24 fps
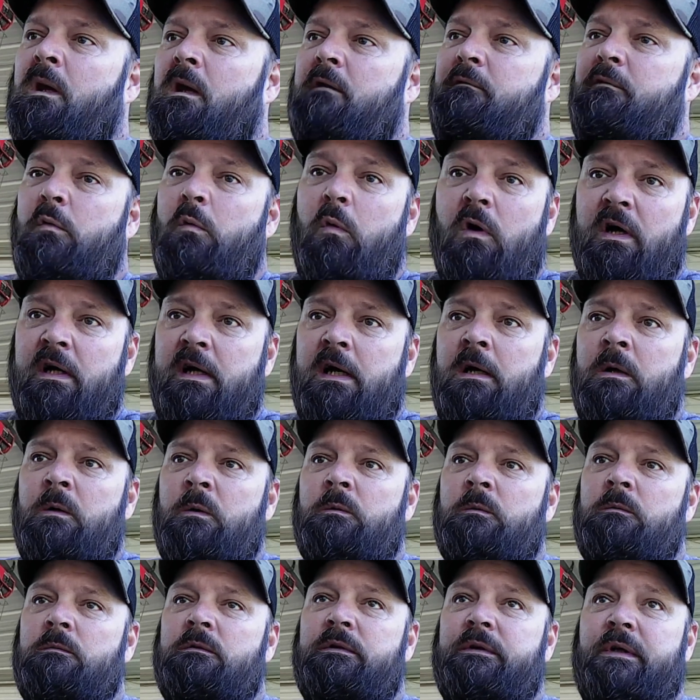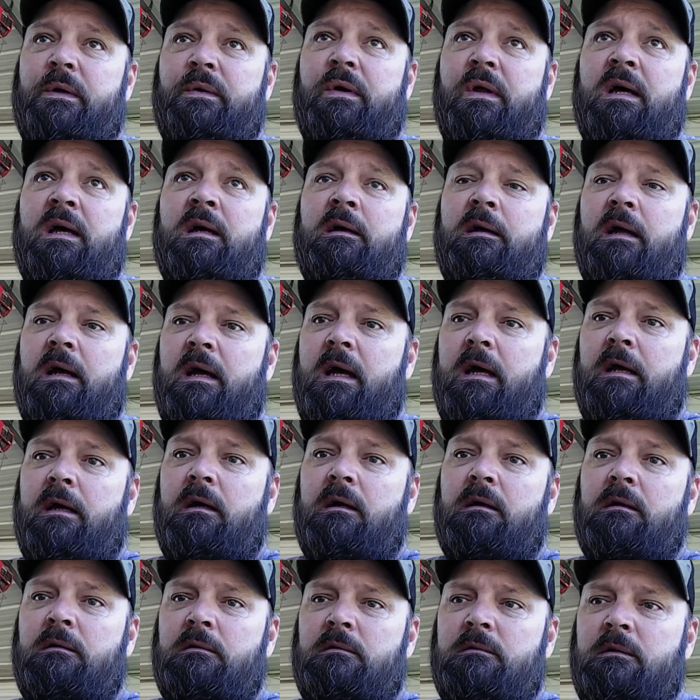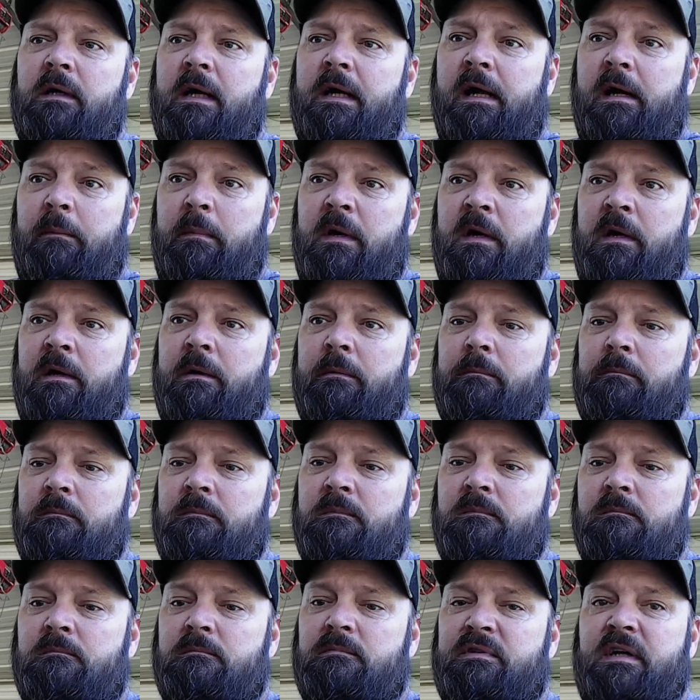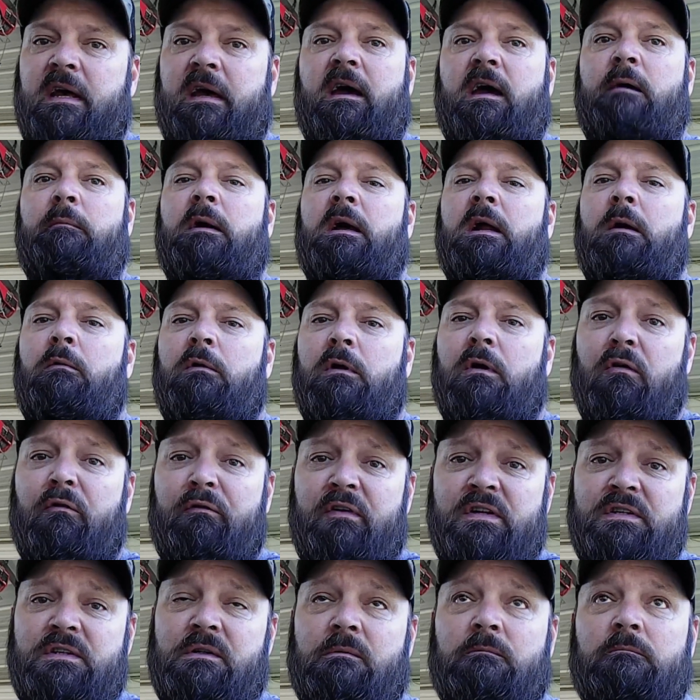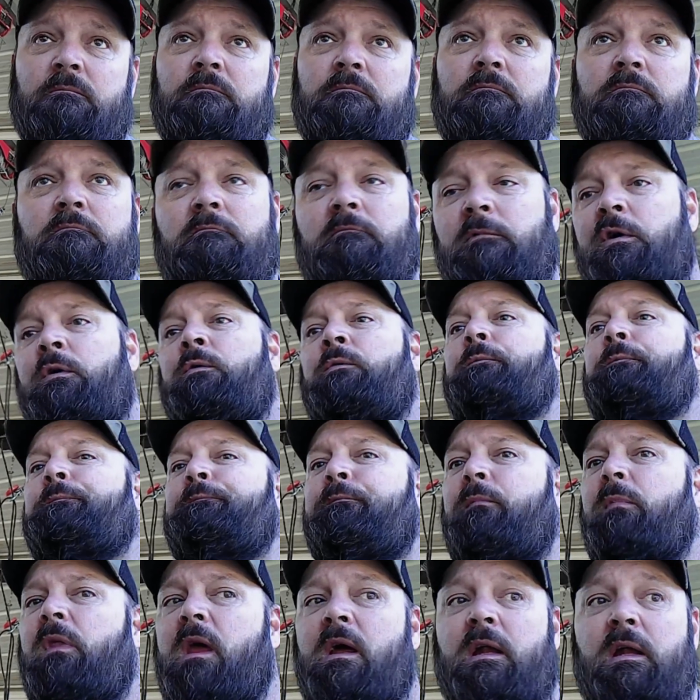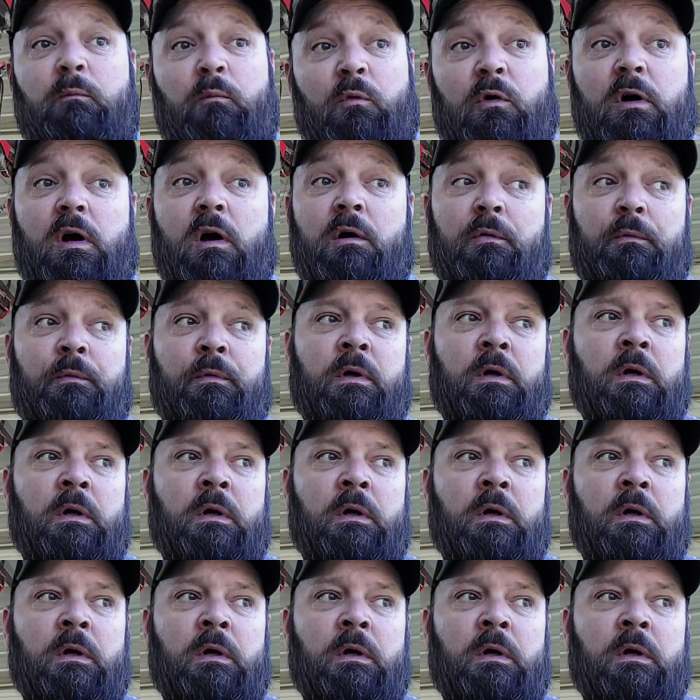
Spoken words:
If you want to go, do that, and hit me up. Say, hey man, I want to go fishing. Cool. And then we'll go.